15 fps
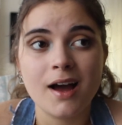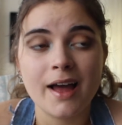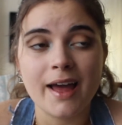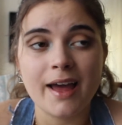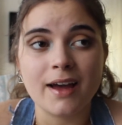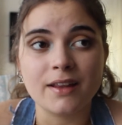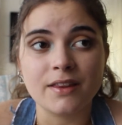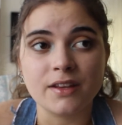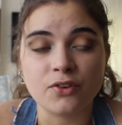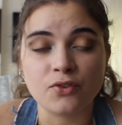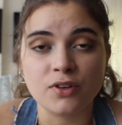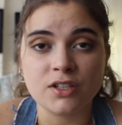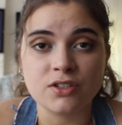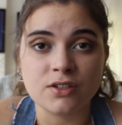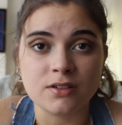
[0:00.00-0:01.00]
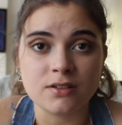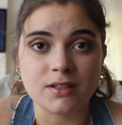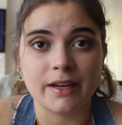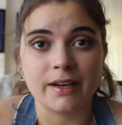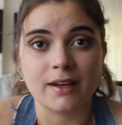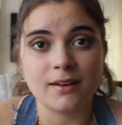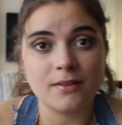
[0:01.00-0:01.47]
and the creatures
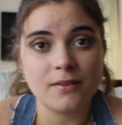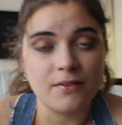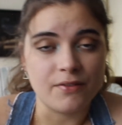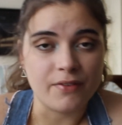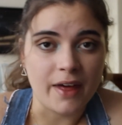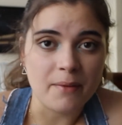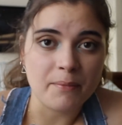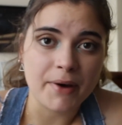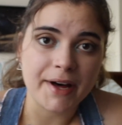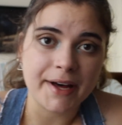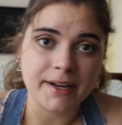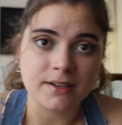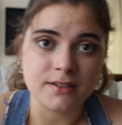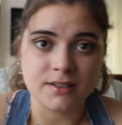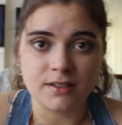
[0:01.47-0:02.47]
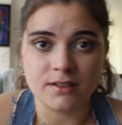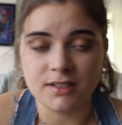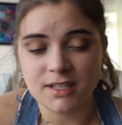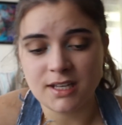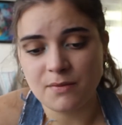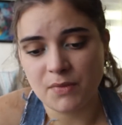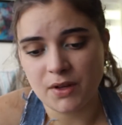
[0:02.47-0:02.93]
like vampires and
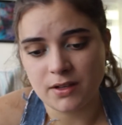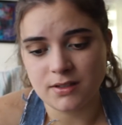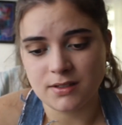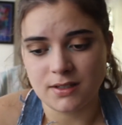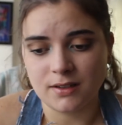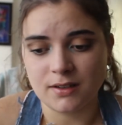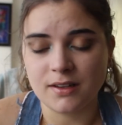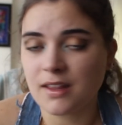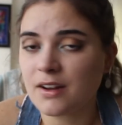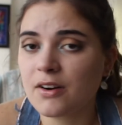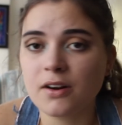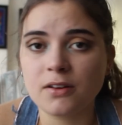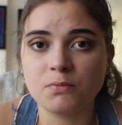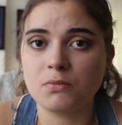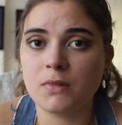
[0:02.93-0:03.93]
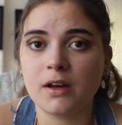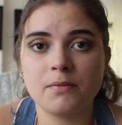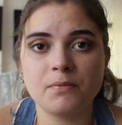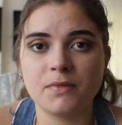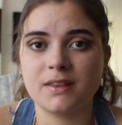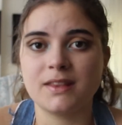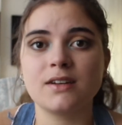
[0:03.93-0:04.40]
demons, and
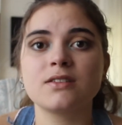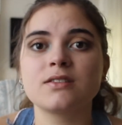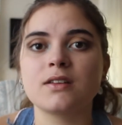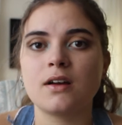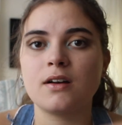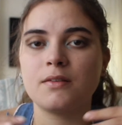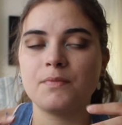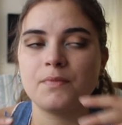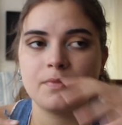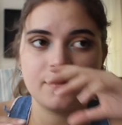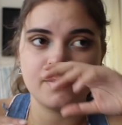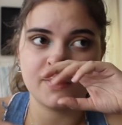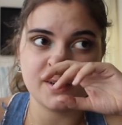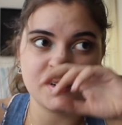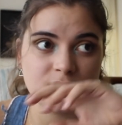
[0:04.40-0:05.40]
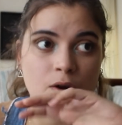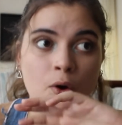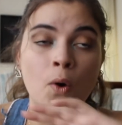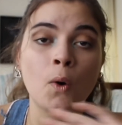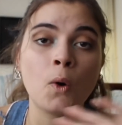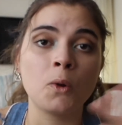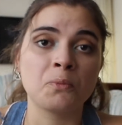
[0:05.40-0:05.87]
there's a
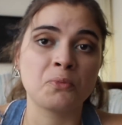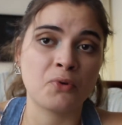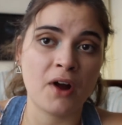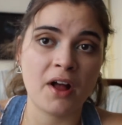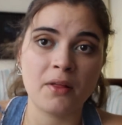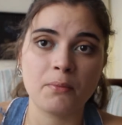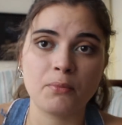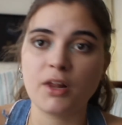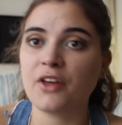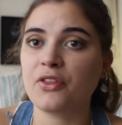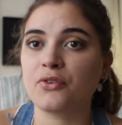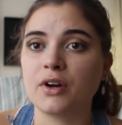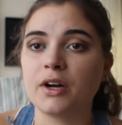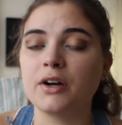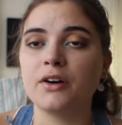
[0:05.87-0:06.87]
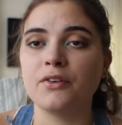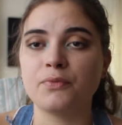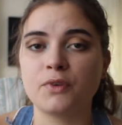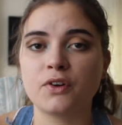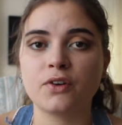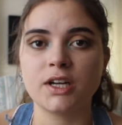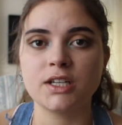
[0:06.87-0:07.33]
whole plethora
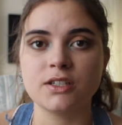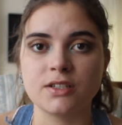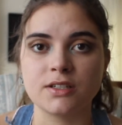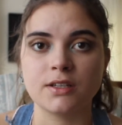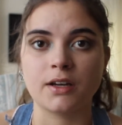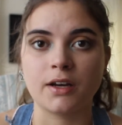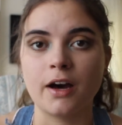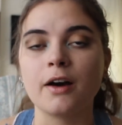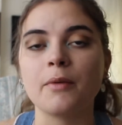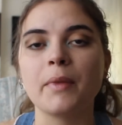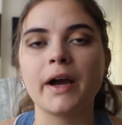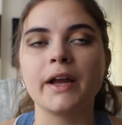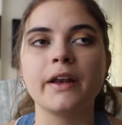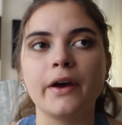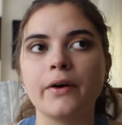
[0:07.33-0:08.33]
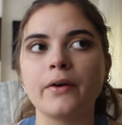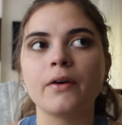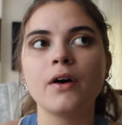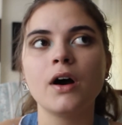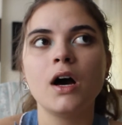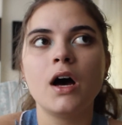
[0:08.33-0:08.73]
of creatures to come, I know.